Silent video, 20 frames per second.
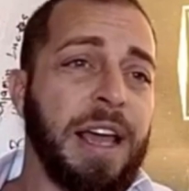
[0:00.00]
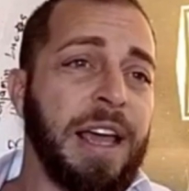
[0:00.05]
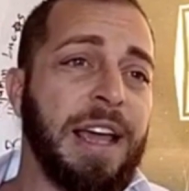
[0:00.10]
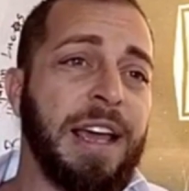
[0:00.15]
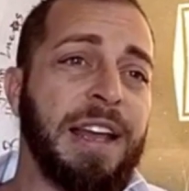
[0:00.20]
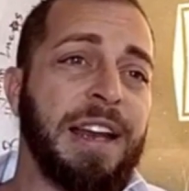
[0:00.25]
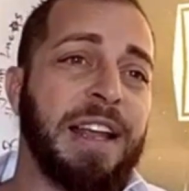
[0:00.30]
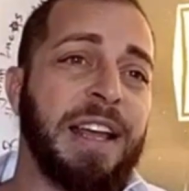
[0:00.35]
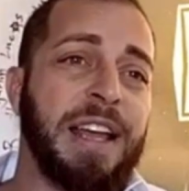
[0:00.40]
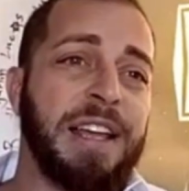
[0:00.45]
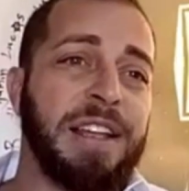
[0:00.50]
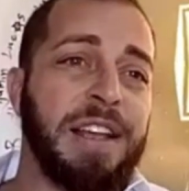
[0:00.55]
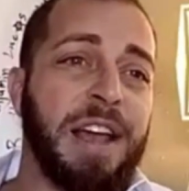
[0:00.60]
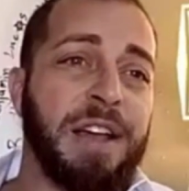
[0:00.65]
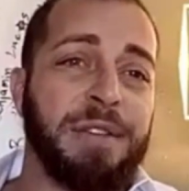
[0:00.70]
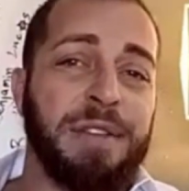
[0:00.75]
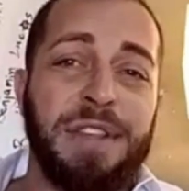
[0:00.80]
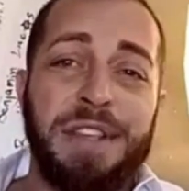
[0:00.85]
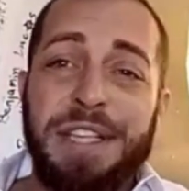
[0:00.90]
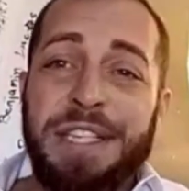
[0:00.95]
And
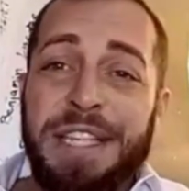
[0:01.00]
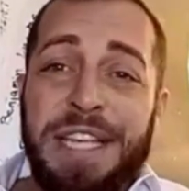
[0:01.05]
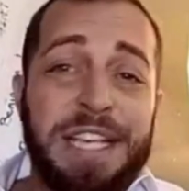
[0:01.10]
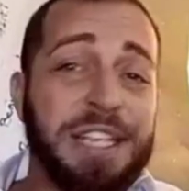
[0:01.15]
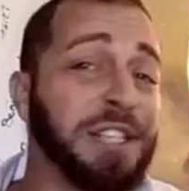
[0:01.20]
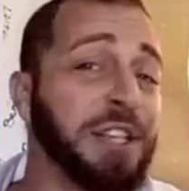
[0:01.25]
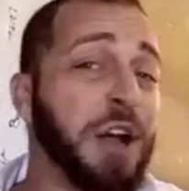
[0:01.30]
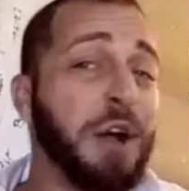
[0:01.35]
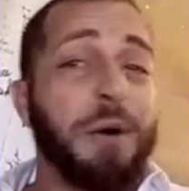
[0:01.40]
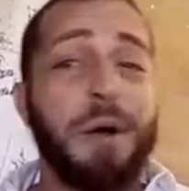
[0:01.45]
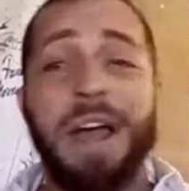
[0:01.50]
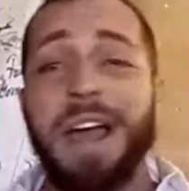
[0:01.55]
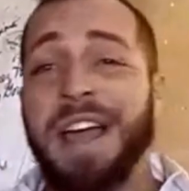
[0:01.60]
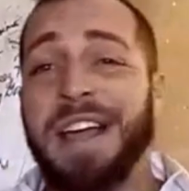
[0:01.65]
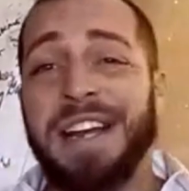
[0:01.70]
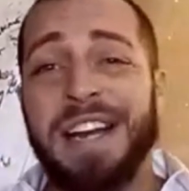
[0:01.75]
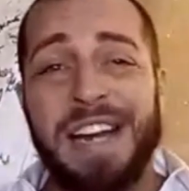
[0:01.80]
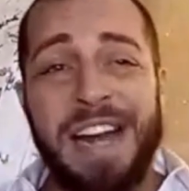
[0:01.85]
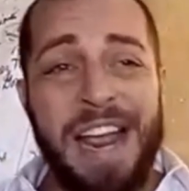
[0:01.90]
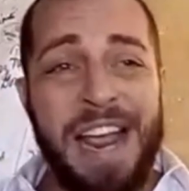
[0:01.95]
these things go
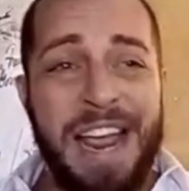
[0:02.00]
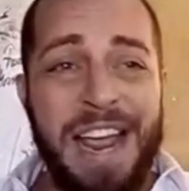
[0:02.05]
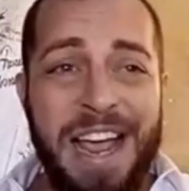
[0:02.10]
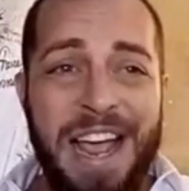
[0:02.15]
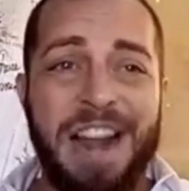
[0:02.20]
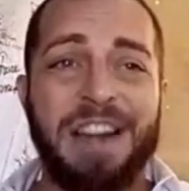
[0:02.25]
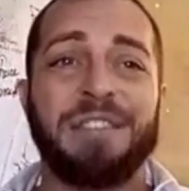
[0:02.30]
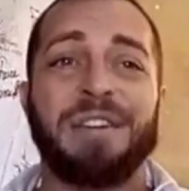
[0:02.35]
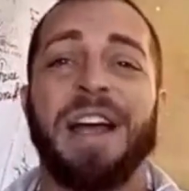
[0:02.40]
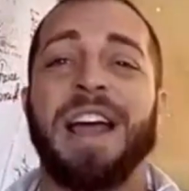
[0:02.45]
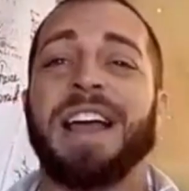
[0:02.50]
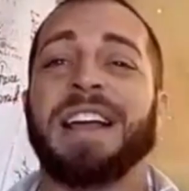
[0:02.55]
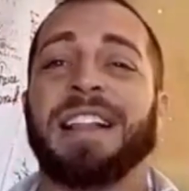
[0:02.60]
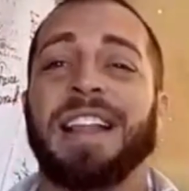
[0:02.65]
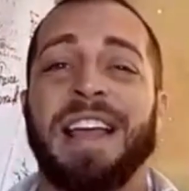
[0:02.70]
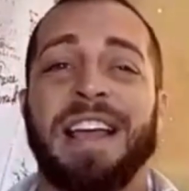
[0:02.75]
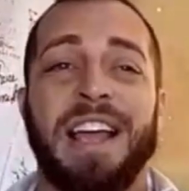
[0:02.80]
hand in hand, right?